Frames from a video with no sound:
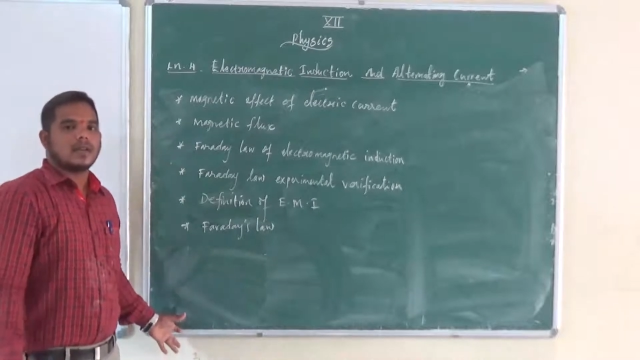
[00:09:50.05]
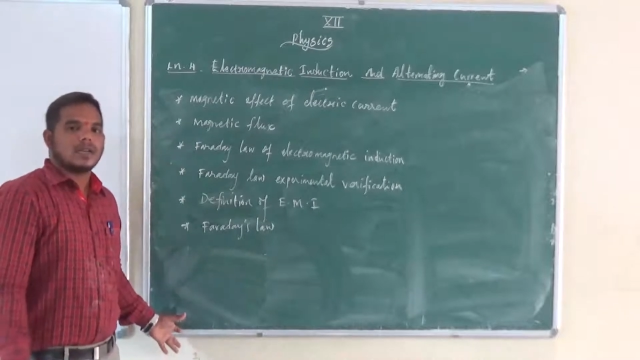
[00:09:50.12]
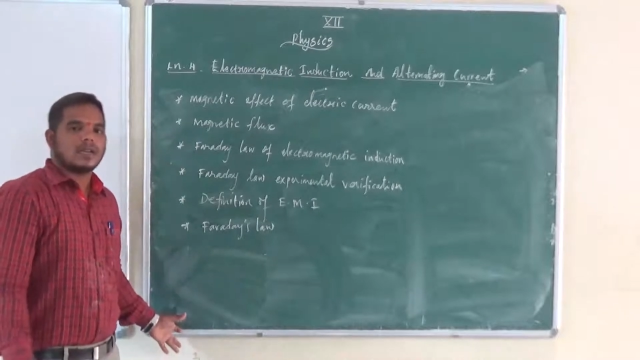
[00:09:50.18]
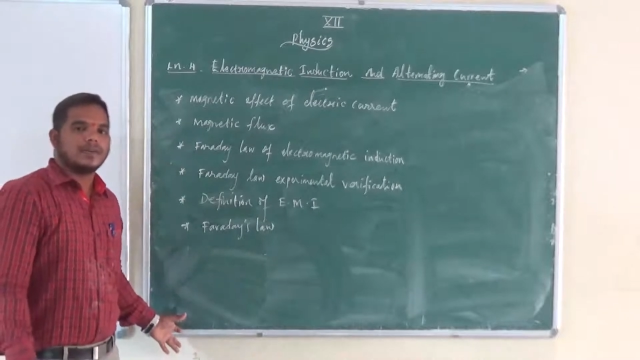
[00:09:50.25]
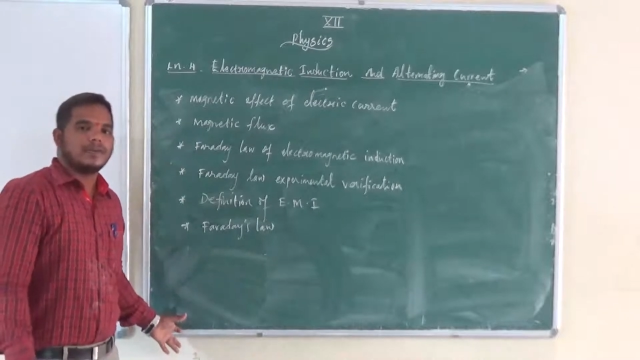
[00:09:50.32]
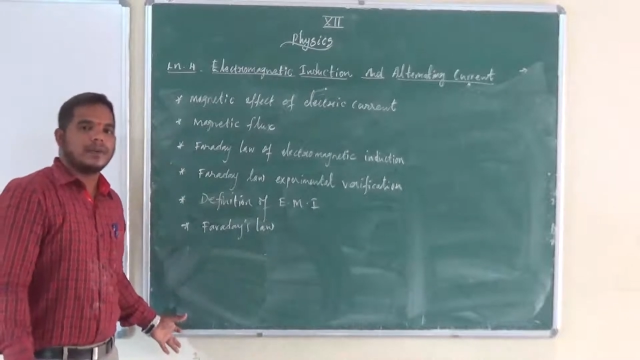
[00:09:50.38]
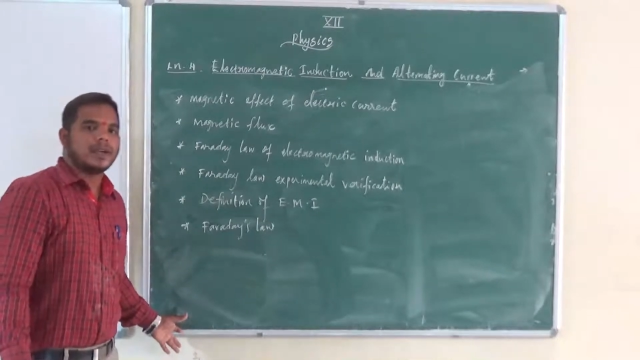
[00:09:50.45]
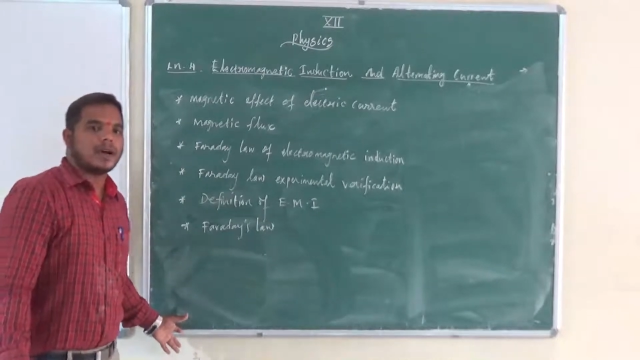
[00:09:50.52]

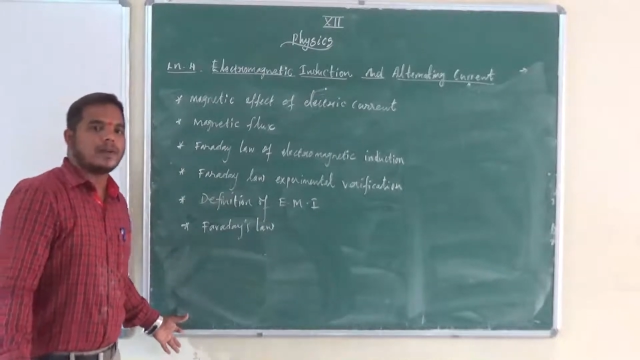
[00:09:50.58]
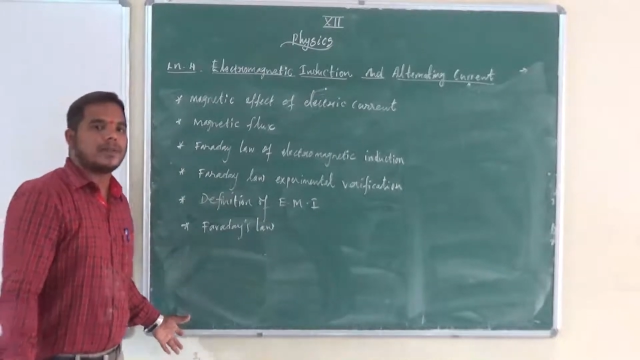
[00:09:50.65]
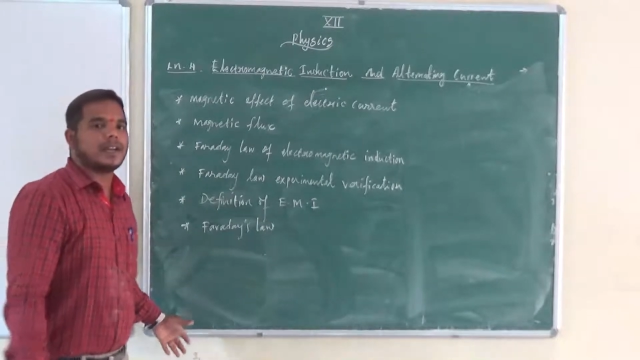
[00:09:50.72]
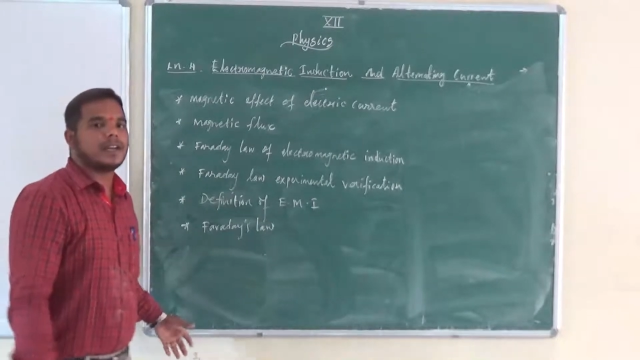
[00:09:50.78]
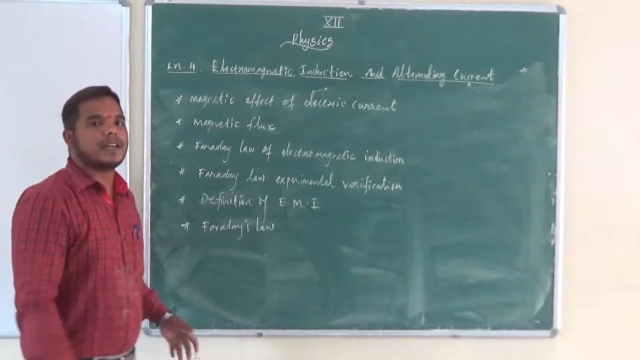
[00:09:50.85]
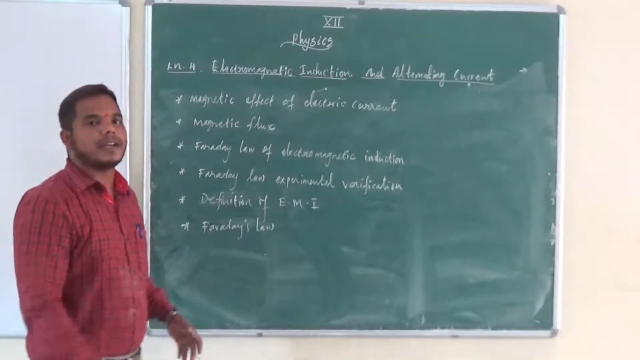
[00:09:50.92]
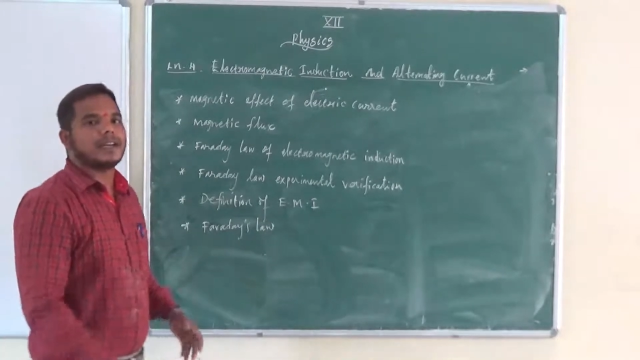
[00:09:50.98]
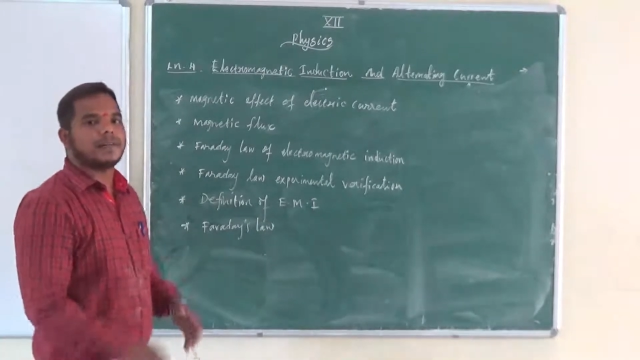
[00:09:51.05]
If you have
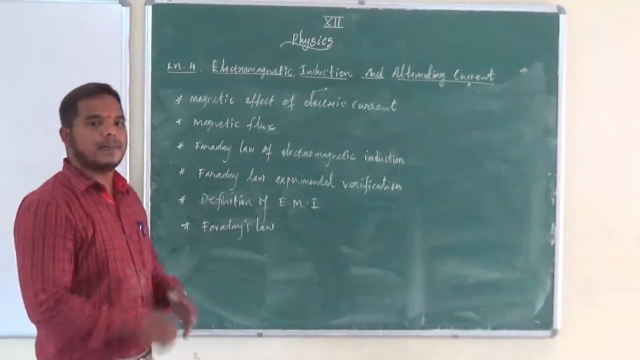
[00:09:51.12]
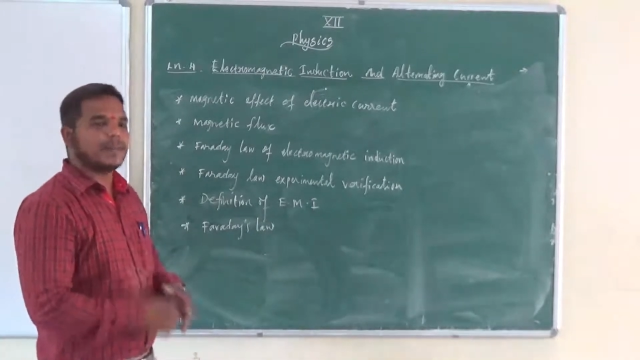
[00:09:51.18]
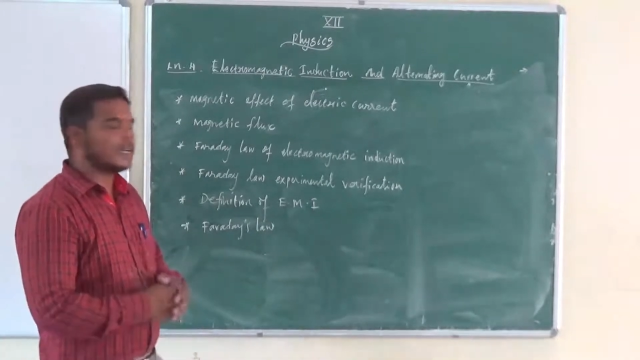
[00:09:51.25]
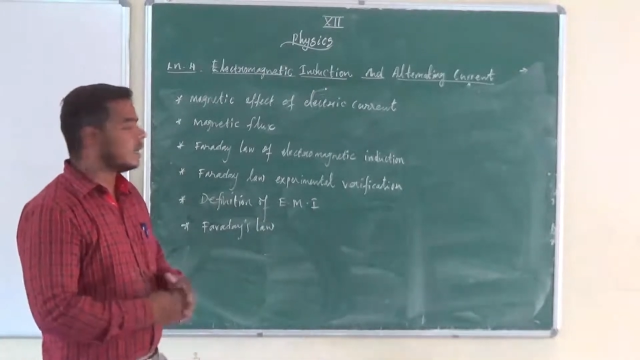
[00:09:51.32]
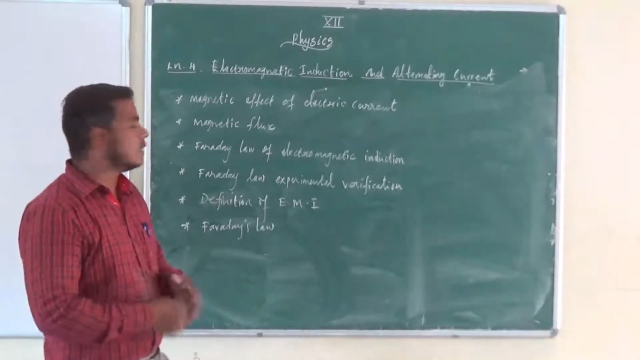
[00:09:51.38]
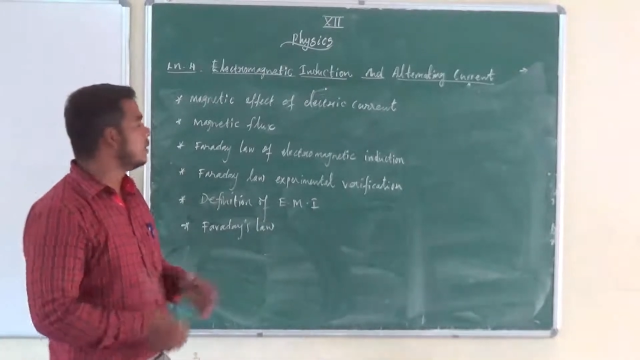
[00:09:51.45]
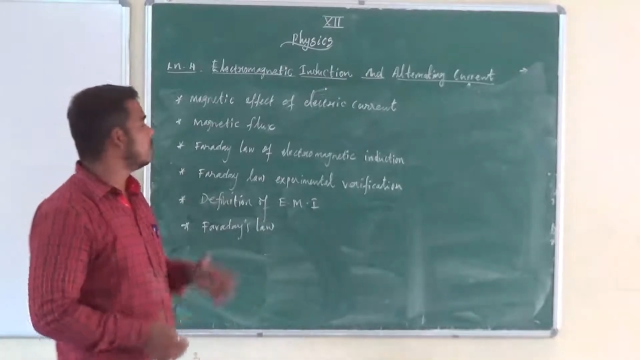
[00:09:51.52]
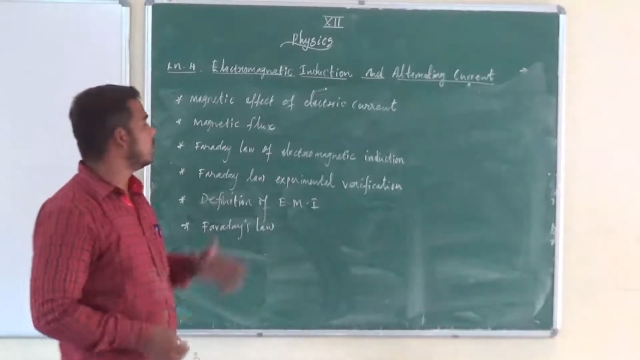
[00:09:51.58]
any
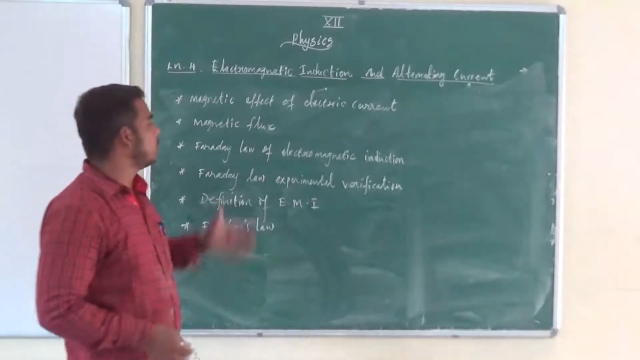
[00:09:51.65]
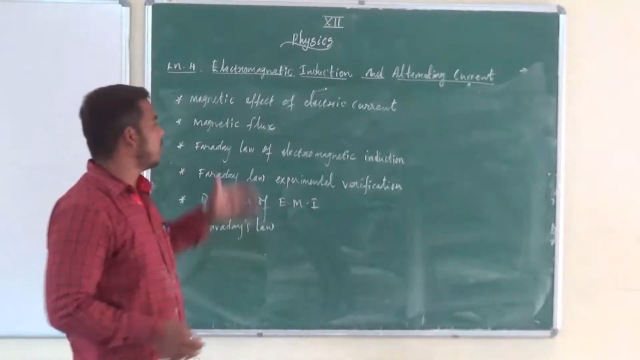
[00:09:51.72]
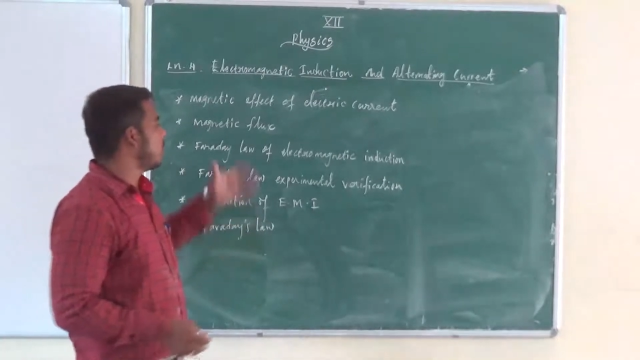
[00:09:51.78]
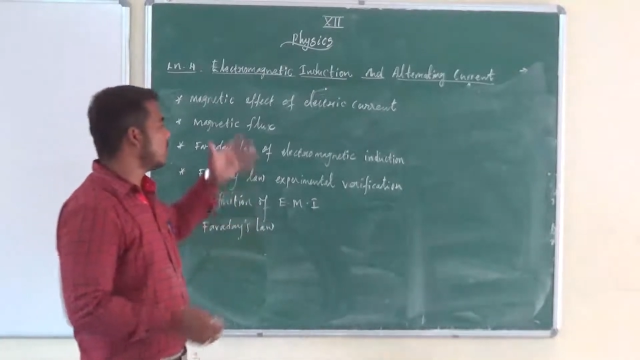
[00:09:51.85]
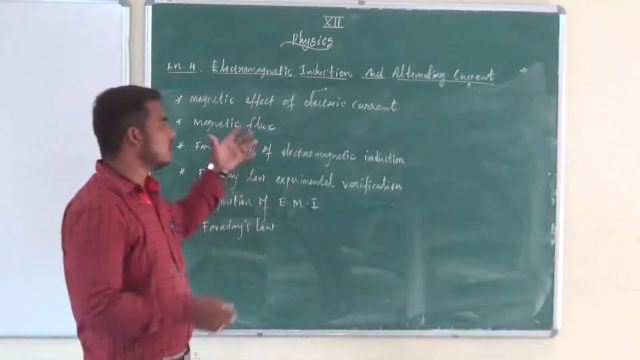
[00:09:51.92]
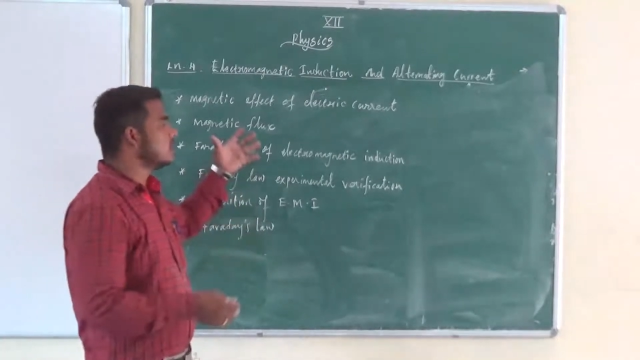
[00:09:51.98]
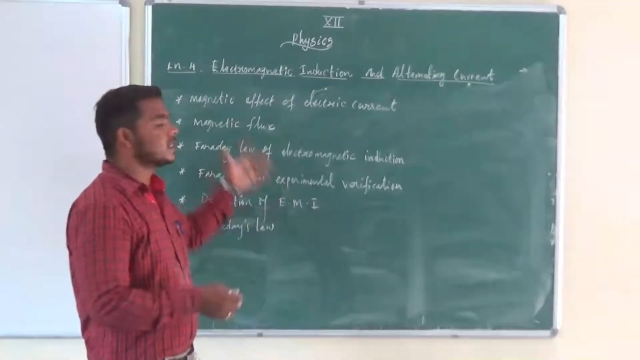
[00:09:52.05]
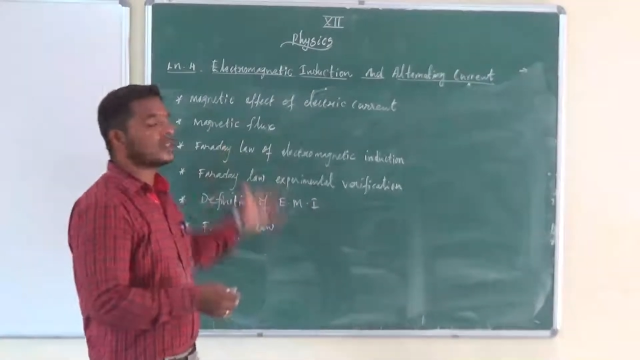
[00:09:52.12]
difficulty
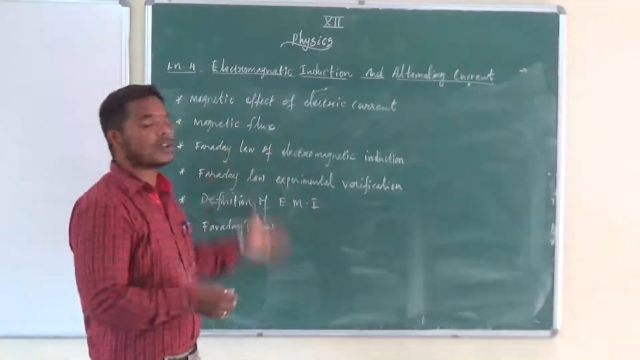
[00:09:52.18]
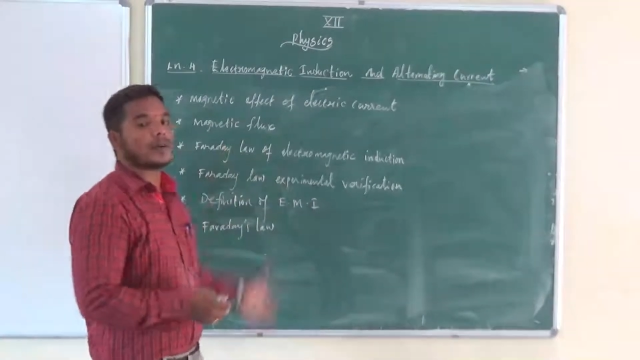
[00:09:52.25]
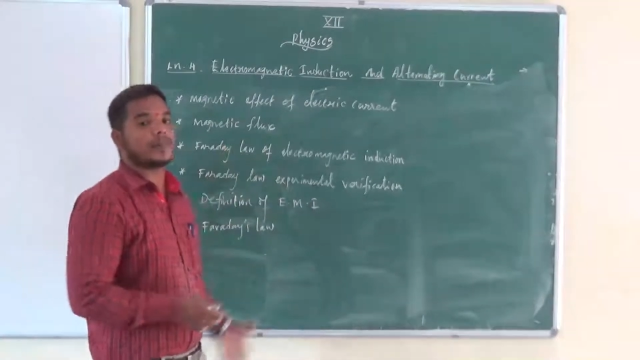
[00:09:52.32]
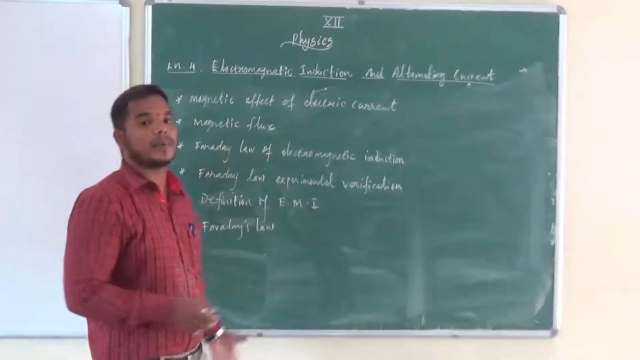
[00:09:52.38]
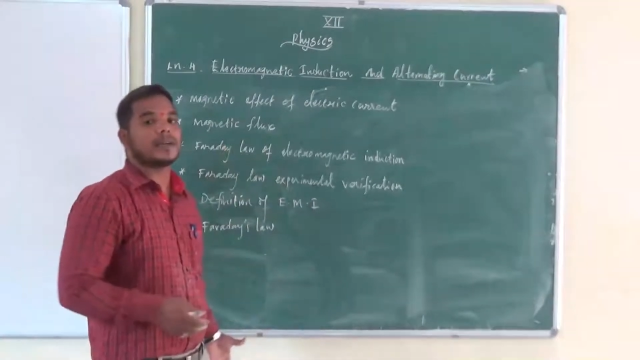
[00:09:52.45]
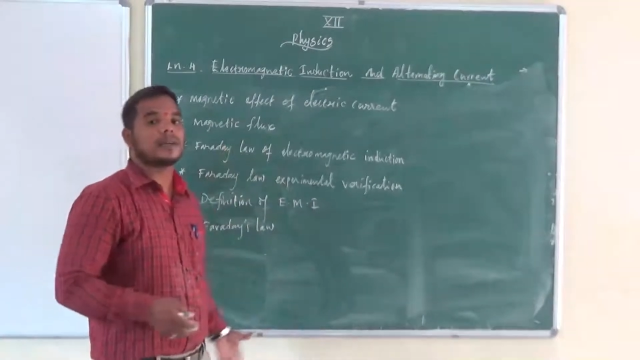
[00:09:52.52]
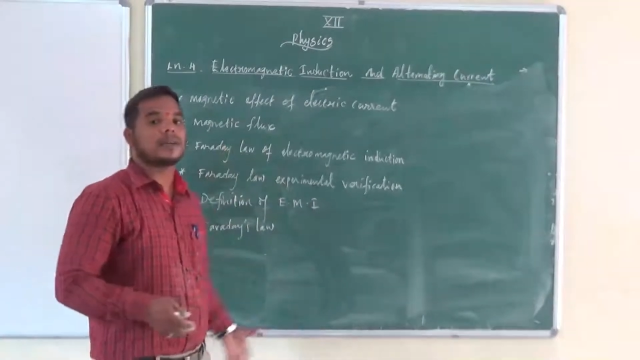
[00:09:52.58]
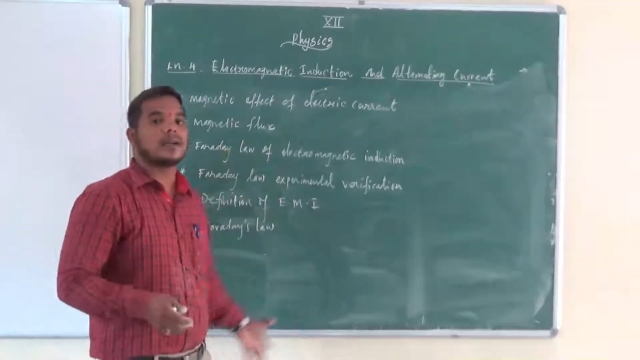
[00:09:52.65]
for this
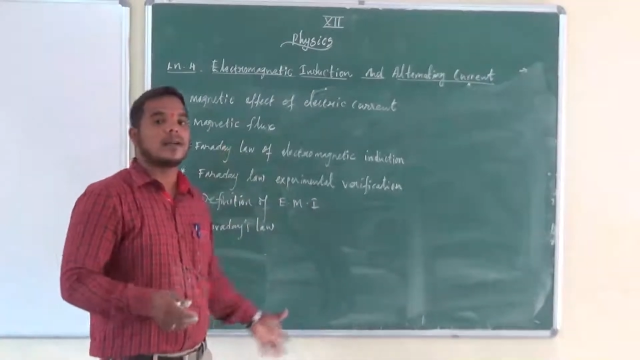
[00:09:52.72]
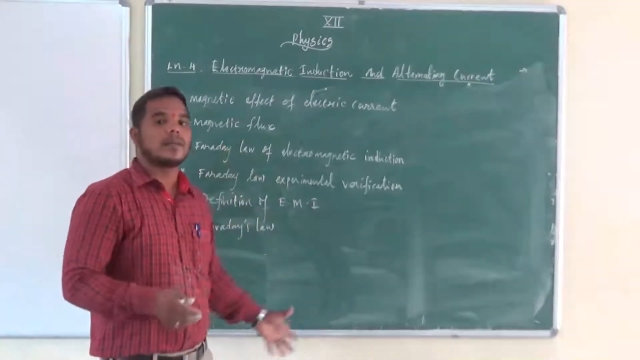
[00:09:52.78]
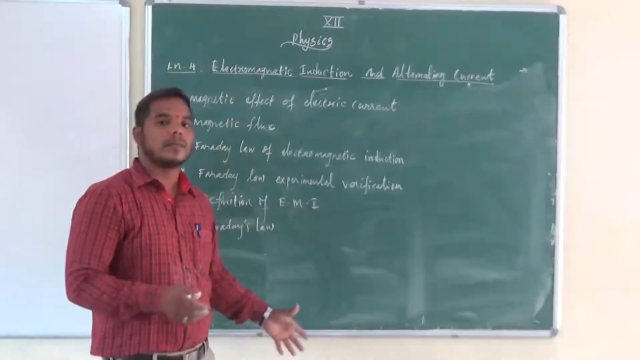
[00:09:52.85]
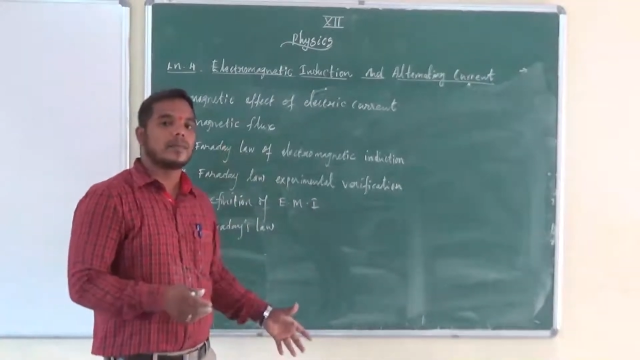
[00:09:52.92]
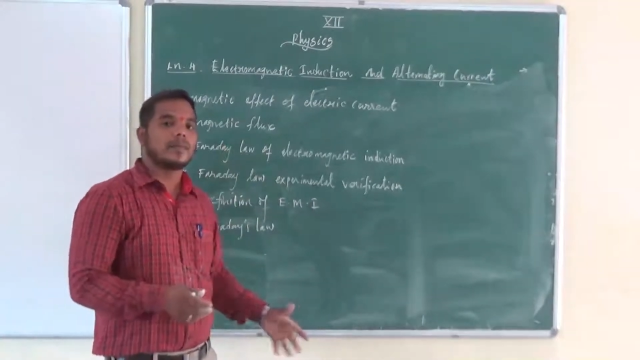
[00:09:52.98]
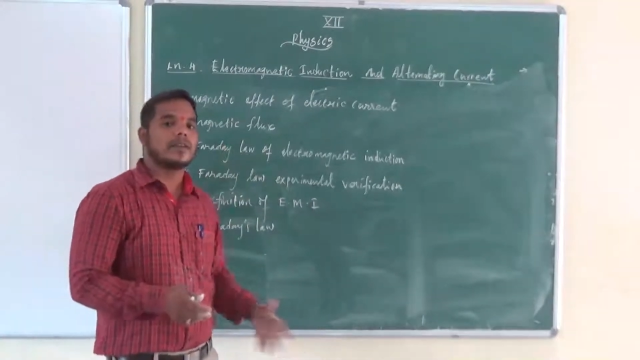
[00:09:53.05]
topic,